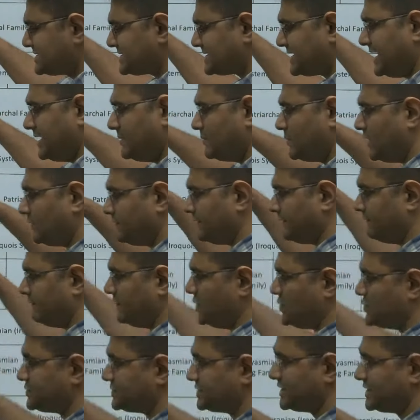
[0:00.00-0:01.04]
scheme of
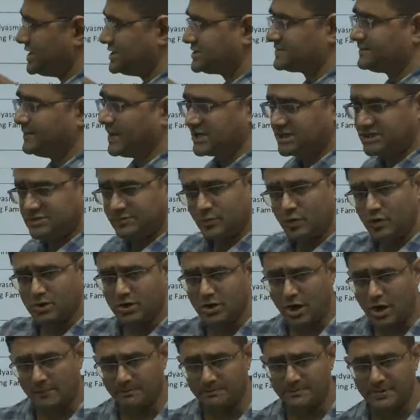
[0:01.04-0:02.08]
evolution is much more
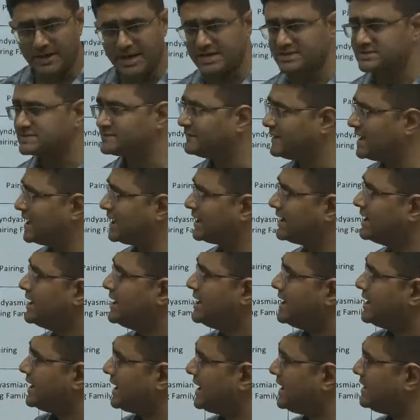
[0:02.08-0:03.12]
complex, where
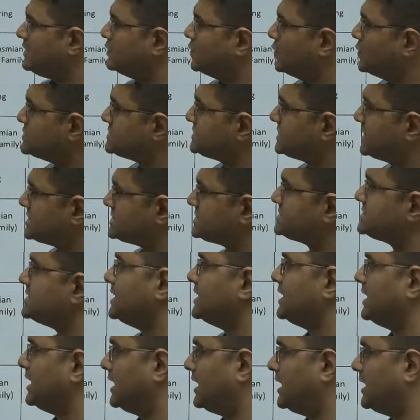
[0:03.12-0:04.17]
he uses
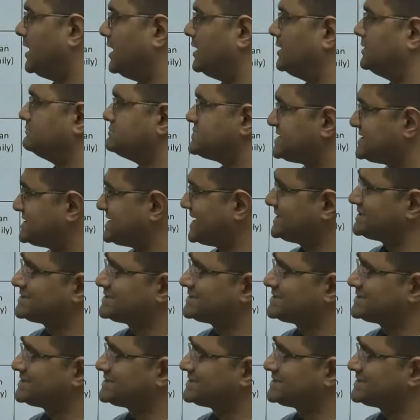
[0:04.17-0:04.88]
6